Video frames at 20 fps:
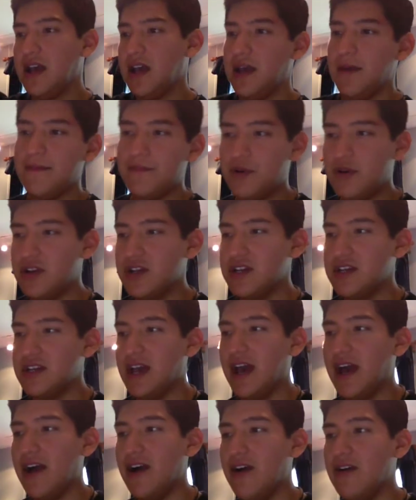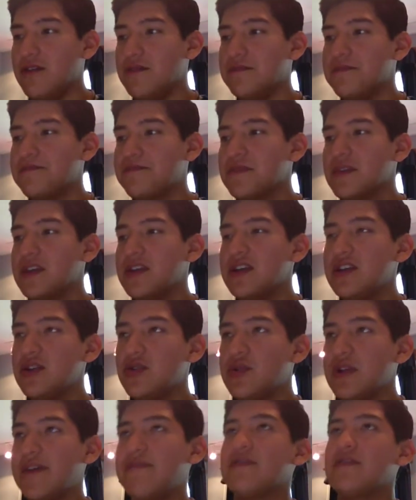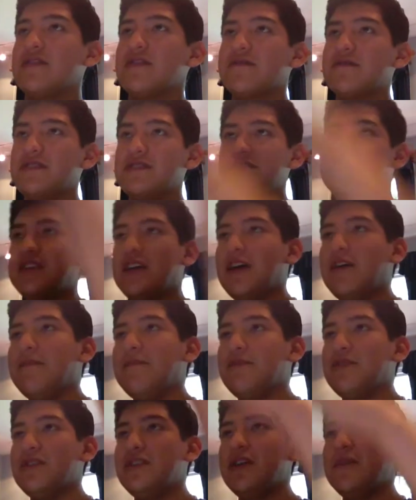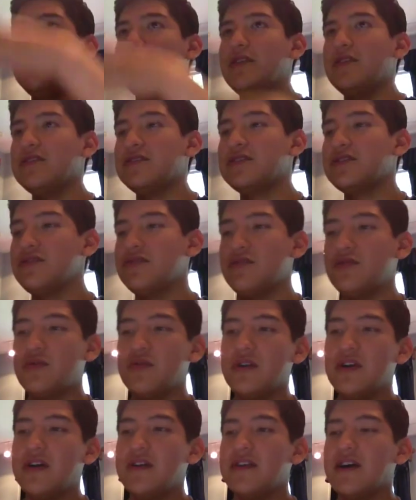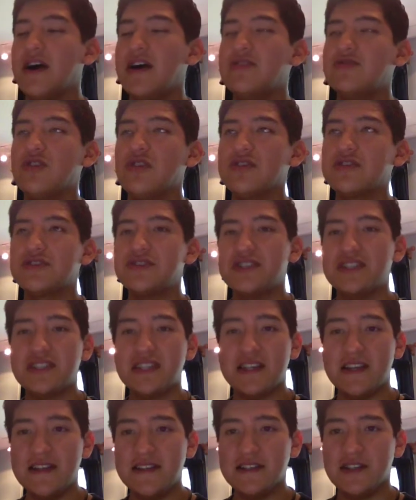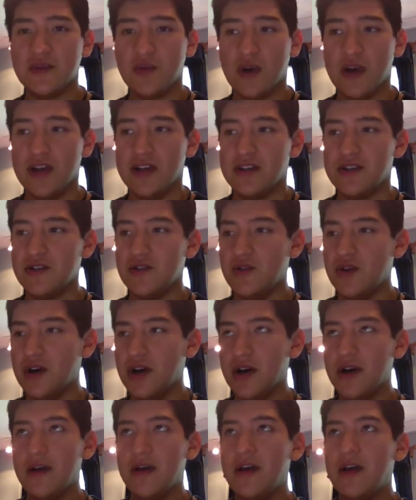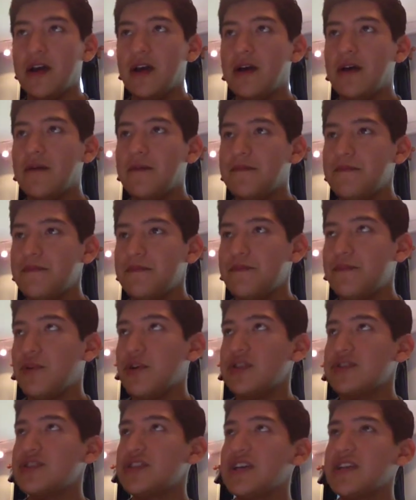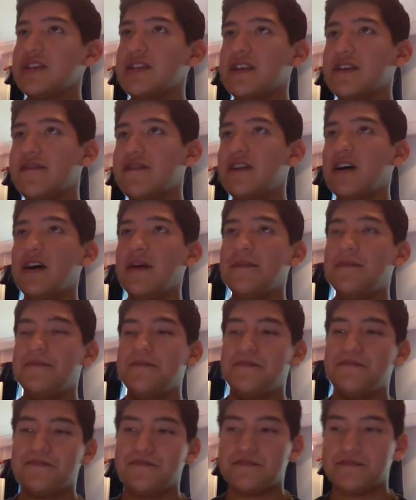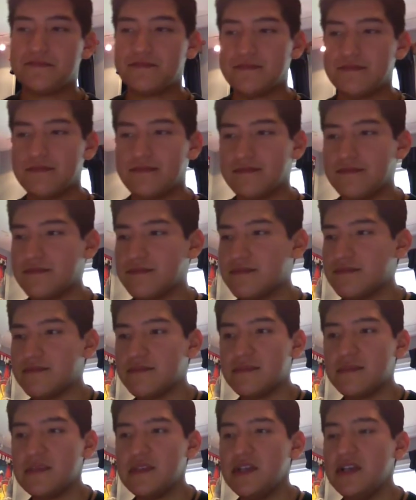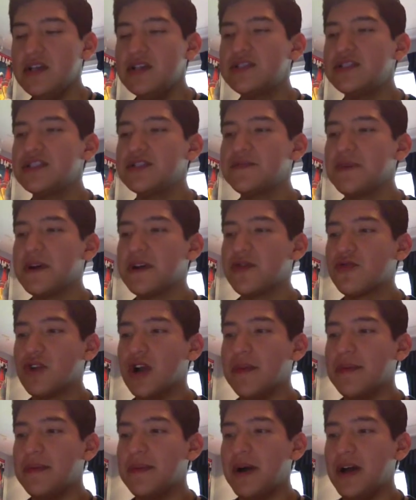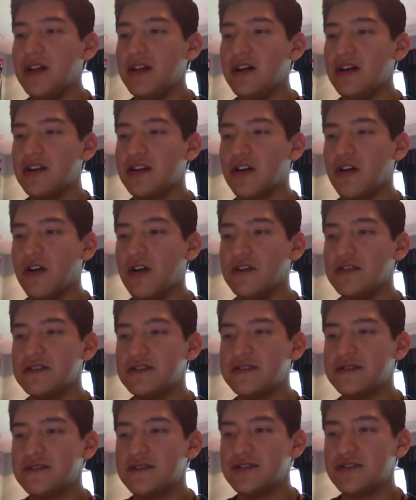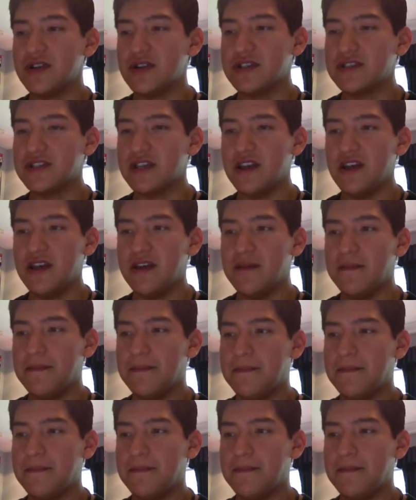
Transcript: and put it down. You don't have to look for the stem, put it up there too. The hydraulics are just an easy way to push and leave it up. It's just my gripe about a lot of cars and trucks today.